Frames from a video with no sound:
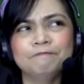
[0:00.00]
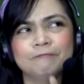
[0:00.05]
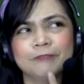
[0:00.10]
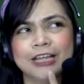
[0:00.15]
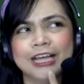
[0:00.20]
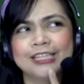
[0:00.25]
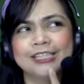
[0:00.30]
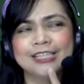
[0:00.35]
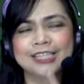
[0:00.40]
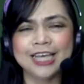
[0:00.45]

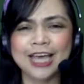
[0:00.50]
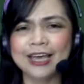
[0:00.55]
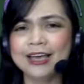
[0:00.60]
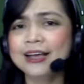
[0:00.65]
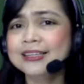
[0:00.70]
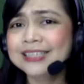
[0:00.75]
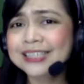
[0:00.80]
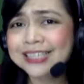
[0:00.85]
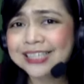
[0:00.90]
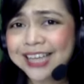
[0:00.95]
Let's say,
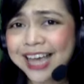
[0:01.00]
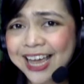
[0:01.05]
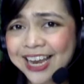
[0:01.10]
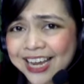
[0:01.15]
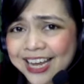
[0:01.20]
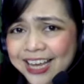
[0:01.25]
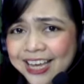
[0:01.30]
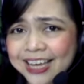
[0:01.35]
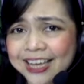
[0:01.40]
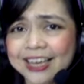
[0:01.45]

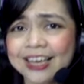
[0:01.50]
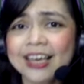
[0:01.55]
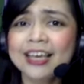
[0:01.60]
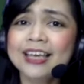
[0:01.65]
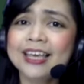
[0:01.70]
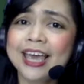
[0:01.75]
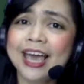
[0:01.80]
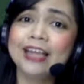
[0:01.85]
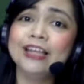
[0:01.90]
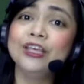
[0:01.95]
Sunny,
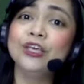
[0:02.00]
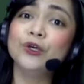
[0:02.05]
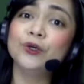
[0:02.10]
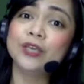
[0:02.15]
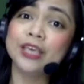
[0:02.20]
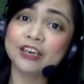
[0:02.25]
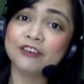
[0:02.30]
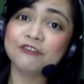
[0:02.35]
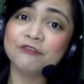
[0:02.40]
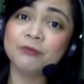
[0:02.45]
can you
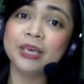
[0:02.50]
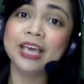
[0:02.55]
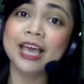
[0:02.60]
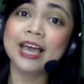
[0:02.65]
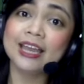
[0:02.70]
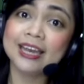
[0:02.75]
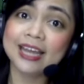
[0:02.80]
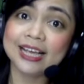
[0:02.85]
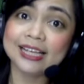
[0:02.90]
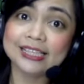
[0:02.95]
give me
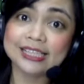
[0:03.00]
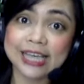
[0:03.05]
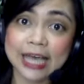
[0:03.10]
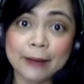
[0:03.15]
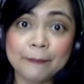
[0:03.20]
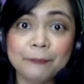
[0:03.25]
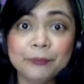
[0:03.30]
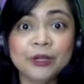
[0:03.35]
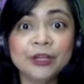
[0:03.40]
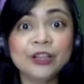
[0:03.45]
an
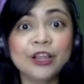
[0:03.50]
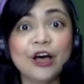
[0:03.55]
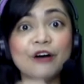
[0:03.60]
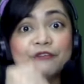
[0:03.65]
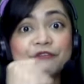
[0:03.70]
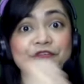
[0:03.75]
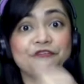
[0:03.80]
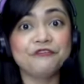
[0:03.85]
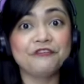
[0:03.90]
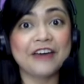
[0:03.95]
example
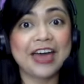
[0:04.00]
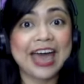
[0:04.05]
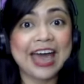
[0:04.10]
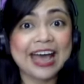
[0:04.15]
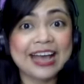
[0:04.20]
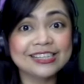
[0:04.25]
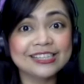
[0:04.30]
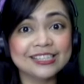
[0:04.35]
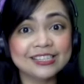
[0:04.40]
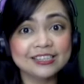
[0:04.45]
of
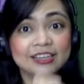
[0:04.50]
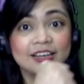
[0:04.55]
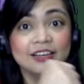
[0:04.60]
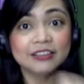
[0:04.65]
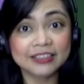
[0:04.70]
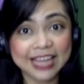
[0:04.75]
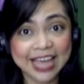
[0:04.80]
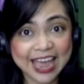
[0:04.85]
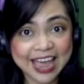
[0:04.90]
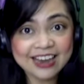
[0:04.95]
fast
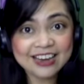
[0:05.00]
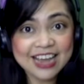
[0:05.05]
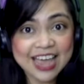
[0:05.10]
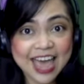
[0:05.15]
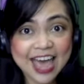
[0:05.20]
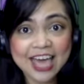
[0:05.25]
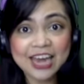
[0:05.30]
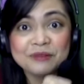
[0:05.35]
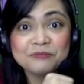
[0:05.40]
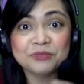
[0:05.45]
land
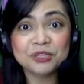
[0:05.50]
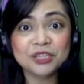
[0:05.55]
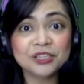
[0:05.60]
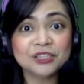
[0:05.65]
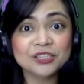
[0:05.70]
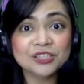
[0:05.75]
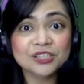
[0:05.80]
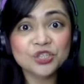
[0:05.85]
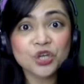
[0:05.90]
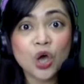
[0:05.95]

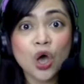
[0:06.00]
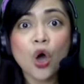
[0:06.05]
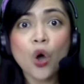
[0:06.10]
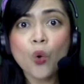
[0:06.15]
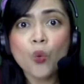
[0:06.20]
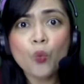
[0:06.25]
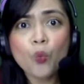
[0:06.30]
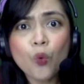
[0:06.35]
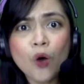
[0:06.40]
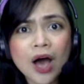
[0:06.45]
animals?
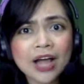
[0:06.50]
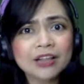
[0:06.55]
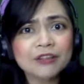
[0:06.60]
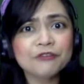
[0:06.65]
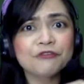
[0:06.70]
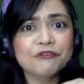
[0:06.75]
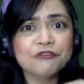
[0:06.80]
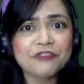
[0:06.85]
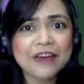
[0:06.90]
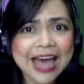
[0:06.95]
What
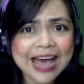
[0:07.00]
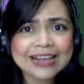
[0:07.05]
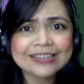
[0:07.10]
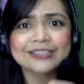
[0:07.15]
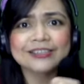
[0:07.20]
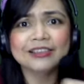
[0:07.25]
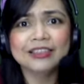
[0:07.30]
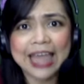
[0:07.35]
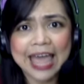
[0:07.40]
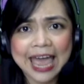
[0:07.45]

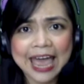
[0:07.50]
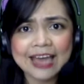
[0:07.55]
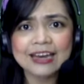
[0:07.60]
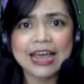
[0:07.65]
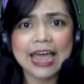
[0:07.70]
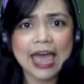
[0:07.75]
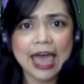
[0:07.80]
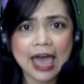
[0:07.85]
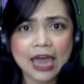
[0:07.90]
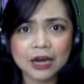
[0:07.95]
fast land
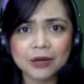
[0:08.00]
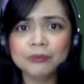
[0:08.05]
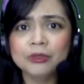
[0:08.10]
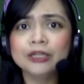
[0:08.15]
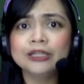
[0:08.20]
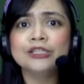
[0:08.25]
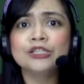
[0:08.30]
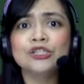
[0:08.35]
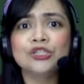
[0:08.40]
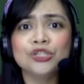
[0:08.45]

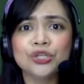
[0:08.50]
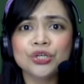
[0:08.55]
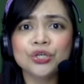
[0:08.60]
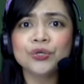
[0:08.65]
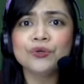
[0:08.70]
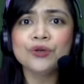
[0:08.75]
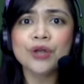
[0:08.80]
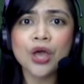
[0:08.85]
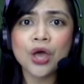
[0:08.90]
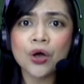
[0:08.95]
animals do
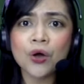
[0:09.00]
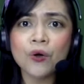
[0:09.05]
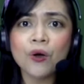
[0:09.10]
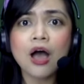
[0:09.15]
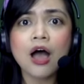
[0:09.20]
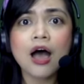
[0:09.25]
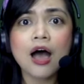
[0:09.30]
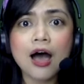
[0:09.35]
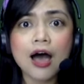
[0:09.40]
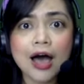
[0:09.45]
you know
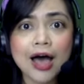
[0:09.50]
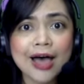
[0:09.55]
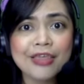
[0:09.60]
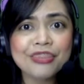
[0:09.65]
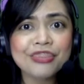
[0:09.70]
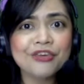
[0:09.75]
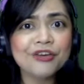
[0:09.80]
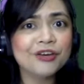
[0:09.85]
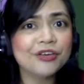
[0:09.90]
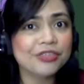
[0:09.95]

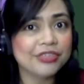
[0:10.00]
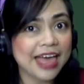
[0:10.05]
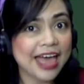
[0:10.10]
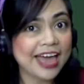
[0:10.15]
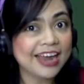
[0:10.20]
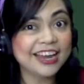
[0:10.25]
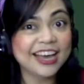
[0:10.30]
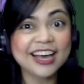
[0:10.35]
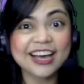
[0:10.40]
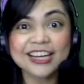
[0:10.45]
other
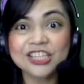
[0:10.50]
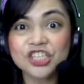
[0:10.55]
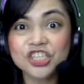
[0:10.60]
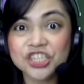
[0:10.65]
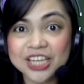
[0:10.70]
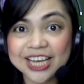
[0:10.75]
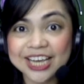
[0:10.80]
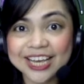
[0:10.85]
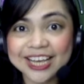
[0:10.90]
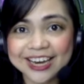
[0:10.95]
than a
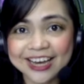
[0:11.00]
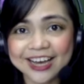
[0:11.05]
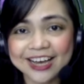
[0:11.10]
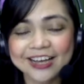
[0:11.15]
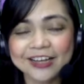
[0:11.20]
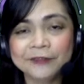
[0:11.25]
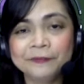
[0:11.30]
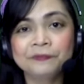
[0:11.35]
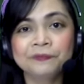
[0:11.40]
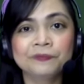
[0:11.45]

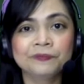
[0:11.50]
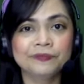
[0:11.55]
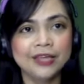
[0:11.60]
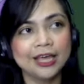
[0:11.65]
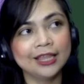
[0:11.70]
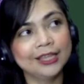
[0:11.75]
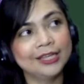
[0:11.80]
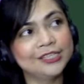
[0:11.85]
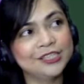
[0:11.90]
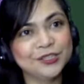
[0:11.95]
cheetah?
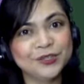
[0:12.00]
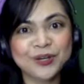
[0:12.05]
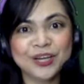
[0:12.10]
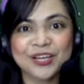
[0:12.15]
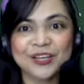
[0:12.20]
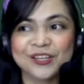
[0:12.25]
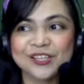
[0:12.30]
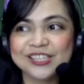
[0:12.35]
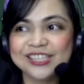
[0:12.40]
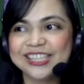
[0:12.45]
Then the
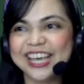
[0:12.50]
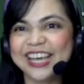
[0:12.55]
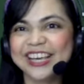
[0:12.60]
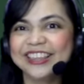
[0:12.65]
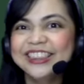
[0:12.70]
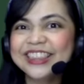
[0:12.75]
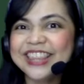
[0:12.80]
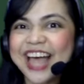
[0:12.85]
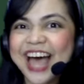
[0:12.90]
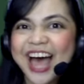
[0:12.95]
student could say
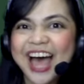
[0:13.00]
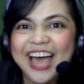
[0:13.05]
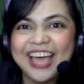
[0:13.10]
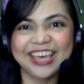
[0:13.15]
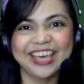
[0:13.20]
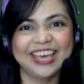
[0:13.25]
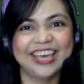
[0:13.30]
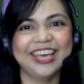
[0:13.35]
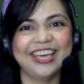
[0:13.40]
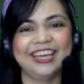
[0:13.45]

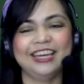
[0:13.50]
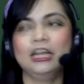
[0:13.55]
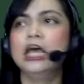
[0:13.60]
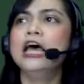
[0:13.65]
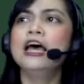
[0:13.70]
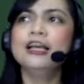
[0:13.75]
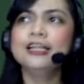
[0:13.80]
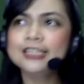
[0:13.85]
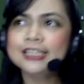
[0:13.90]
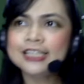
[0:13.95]
lion,
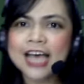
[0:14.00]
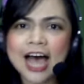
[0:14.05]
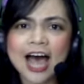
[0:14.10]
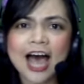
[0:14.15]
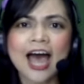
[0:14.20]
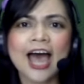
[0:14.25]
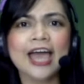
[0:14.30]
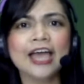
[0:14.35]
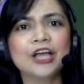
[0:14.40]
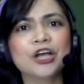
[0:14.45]

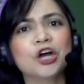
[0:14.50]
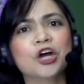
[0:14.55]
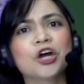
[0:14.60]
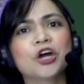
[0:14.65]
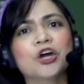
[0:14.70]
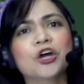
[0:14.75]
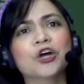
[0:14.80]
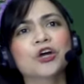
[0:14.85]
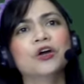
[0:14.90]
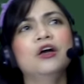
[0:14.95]

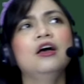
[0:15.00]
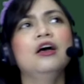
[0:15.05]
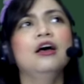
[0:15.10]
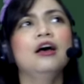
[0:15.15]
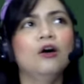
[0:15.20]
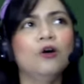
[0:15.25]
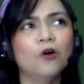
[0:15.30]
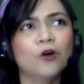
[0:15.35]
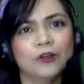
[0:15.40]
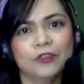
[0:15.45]
tiger,
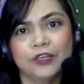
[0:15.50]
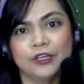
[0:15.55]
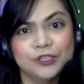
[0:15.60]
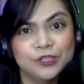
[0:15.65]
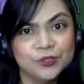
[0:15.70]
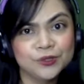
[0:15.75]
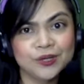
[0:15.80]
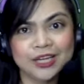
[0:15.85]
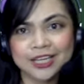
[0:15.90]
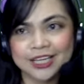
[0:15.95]
or the
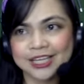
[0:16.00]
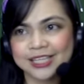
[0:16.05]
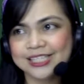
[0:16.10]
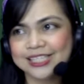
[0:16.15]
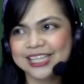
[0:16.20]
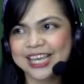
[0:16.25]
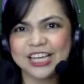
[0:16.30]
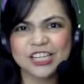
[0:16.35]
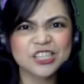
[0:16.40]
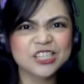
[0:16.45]
student could
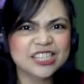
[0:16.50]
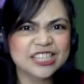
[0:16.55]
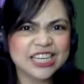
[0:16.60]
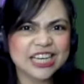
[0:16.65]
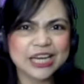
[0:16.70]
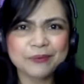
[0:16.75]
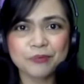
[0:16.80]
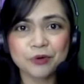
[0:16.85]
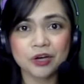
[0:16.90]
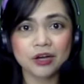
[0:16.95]
say
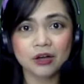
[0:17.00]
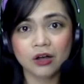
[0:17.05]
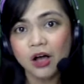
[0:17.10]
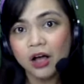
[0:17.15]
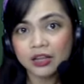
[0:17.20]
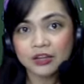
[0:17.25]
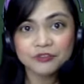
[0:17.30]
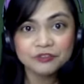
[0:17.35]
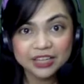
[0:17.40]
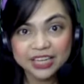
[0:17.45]
zebra.
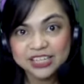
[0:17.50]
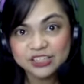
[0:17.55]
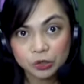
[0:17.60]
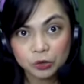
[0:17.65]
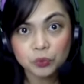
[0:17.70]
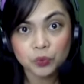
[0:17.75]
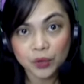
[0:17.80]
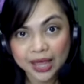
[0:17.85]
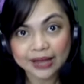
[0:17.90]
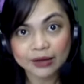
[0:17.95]
All of these
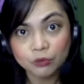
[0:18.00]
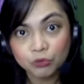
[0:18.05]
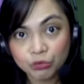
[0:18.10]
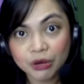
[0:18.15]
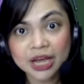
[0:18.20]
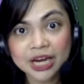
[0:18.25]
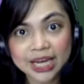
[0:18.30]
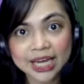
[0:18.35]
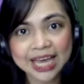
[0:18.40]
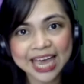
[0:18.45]
are like
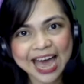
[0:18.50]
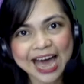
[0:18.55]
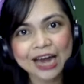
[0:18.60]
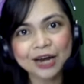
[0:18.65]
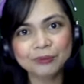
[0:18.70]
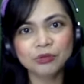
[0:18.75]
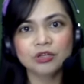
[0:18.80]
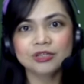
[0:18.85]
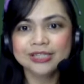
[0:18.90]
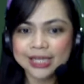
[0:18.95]
running
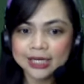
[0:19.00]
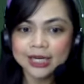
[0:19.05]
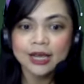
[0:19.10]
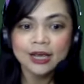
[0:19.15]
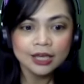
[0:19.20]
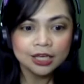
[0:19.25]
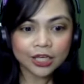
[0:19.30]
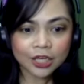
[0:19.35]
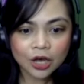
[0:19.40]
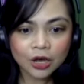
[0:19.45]
animals. And,
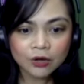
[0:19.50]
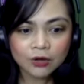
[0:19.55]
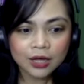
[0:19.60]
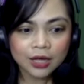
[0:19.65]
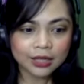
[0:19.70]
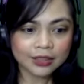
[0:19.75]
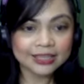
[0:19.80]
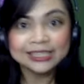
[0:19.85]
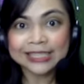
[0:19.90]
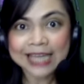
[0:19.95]
you know,
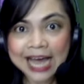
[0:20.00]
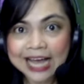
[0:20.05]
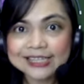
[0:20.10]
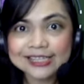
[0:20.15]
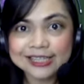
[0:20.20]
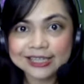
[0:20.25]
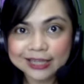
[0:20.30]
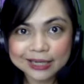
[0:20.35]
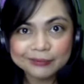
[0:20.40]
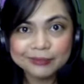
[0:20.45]
the sky's
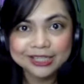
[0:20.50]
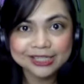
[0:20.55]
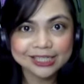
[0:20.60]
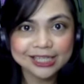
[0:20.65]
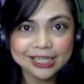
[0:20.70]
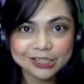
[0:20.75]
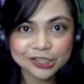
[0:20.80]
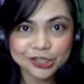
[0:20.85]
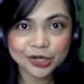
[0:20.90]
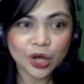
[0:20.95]
the limit,
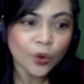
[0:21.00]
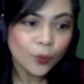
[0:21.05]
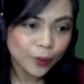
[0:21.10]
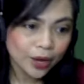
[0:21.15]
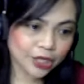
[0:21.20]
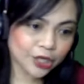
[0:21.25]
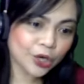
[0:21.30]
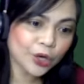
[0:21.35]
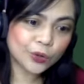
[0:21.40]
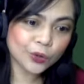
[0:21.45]
teacher.
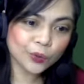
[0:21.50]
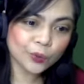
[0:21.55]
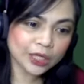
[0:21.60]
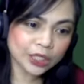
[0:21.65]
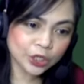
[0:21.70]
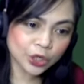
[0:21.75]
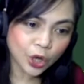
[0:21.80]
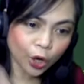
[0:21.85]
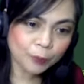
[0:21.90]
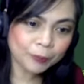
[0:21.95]
When you
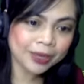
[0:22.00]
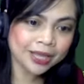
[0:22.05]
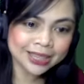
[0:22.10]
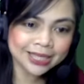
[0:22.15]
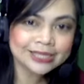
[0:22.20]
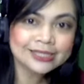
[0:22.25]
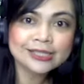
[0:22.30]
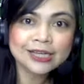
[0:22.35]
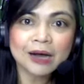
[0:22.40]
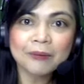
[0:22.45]
open
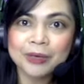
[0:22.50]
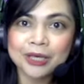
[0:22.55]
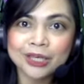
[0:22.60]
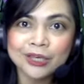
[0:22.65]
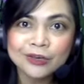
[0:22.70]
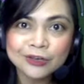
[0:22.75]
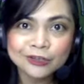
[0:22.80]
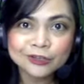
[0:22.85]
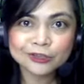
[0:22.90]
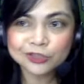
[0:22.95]
this topic,
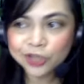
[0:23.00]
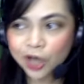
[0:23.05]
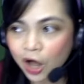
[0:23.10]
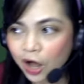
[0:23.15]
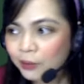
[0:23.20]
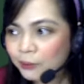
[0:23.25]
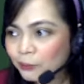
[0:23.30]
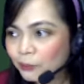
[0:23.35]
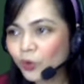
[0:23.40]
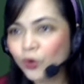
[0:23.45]
you could
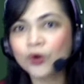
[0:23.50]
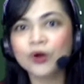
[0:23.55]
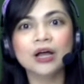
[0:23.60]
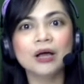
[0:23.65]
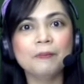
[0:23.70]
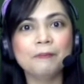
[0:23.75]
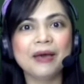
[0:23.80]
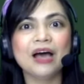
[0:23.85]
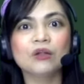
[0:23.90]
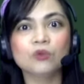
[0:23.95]
talk more
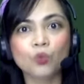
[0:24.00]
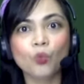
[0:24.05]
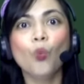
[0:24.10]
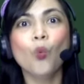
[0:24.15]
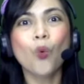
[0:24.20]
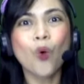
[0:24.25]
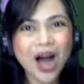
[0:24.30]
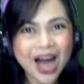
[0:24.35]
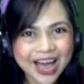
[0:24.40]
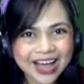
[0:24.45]
about
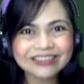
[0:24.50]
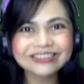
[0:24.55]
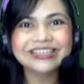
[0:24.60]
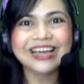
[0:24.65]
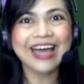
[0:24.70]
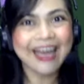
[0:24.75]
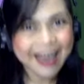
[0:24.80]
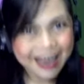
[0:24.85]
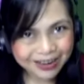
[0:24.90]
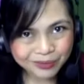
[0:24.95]
wild
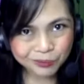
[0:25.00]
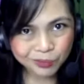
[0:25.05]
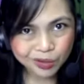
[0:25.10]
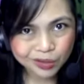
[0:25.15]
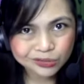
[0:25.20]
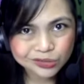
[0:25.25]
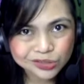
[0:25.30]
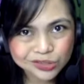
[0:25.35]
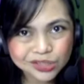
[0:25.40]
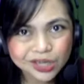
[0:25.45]

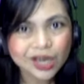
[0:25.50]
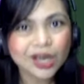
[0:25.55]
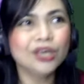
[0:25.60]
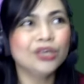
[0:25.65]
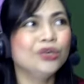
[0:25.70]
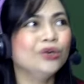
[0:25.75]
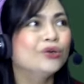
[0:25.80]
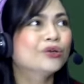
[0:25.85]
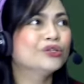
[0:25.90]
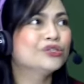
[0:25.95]
animals.
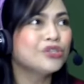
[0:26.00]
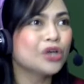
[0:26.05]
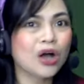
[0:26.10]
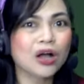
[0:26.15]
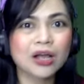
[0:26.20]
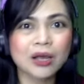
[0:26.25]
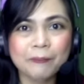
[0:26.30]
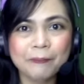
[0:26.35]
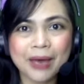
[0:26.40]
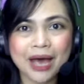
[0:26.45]
You could
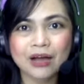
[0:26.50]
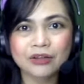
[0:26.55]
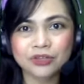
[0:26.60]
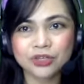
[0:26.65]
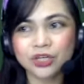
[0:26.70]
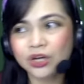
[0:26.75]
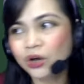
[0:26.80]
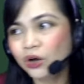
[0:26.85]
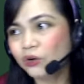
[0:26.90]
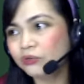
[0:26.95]
talk about,
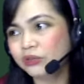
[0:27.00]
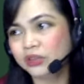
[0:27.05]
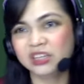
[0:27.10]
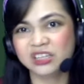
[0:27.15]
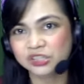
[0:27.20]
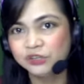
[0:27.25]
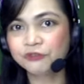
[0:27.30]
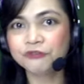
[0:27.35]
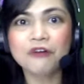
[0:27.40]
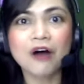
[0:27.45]
you know,
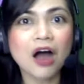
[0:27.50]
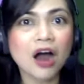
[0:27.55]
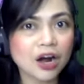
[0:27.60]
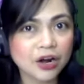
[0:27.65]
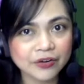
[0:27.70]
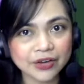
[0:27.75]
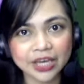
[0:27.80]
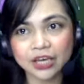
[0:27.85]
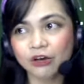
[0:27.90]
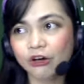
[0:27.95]
the
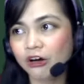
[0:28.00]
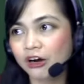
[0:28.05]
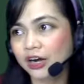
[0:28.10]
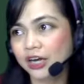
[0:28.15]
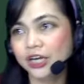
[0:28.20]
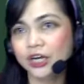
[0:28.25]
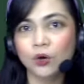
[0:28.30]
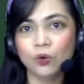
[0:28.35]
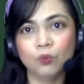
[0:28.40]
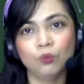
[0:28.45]
safari or,
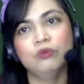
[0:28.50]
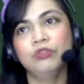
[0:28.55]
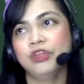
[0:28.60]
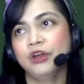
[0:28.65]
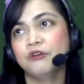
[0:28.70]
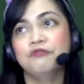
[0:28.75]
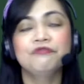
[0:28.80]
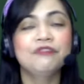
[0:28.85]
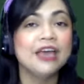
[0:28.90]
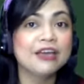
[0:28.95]
you know,
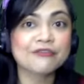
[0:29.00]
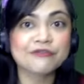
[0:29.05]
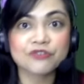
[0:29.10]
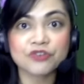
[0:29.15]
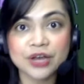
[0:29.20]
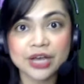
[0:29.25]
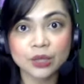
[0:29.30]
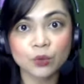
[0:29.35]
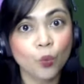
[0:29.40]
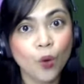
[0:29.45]
their
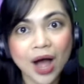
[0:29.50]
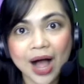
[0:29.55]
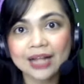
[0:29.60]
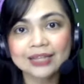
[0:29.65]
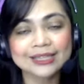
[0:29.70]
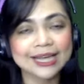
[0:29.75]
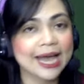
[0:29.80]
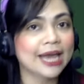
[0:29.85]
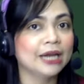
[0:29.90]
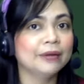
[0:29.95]
favorite
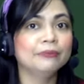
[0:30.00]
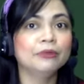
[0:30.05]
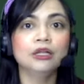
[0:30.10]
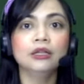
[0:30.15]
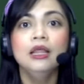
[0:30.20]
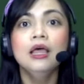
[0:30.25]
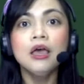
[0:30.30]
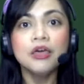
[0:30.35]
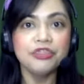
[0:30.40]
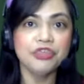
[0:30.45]
wild
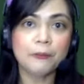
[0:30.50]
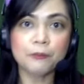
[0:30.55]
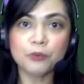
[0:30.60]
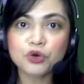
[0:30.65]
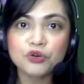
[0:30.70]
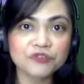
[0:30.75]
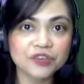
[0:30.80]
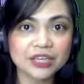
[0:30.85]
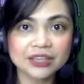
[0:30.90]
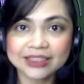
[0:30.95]
animal, the
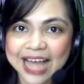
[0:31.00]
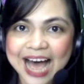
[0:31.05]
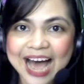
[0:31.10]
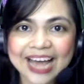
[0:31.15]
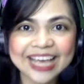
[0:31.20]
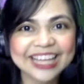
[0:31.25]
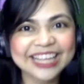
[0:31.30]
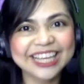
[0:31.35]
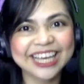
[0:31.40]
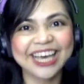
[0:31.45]
movie
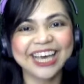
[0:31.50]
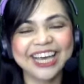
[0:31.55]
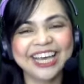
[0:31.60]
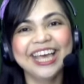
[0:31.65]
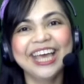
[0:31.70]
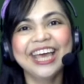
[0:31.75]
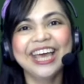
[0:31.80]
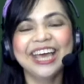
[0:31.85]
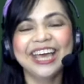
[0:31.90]
Lion King.